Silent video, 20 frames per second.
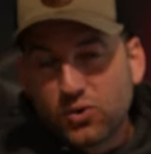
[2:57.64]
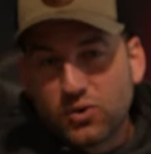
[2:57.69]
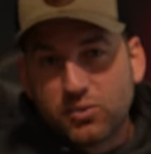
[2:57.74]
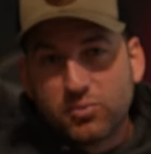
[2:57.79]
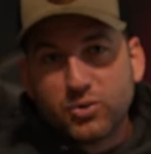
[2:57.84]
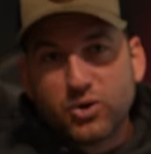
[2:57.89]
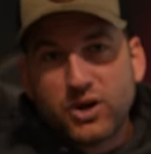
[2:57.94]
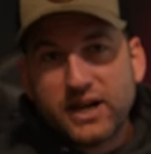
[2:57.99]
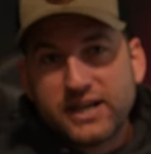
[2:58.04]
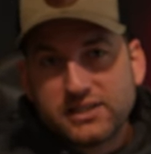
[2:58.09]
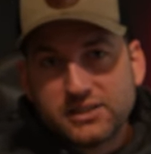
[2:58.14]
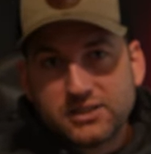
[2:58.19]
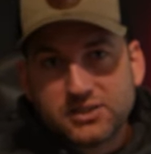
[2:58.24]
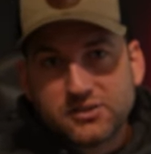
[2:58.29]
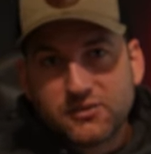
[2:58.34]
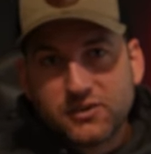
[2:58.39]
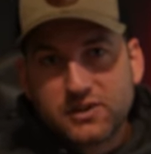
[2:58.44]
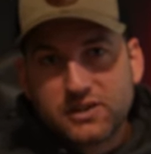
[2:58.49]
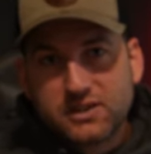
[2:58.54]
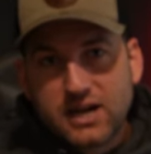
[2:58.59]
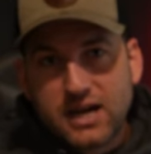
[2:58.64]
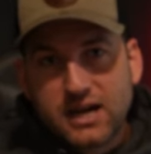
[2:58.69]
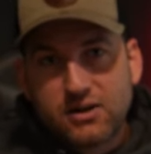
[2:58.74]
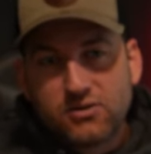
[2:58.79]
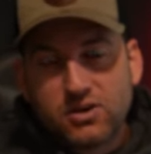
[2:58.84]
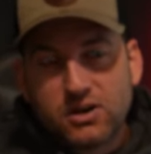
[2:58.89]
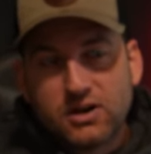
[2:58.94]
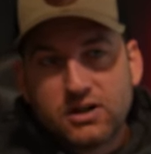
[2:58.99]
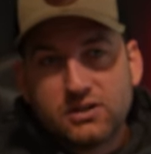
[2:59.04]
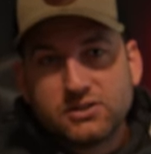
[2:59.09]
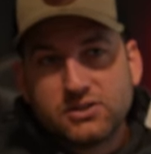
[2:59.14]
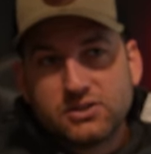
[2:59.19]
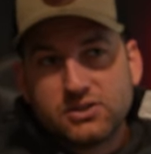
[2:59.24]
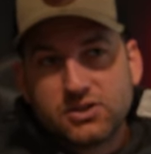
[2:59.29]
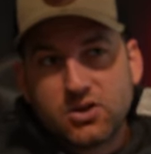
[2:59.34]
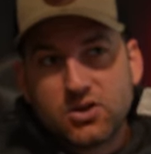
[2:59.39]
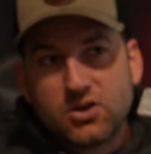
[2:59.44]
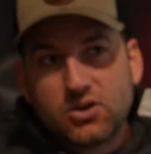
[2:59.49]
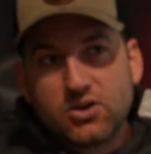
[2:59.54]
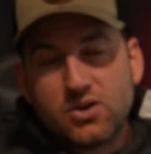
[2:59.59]
or braces for the tie
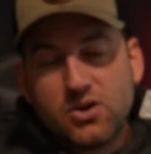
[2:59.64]
rods are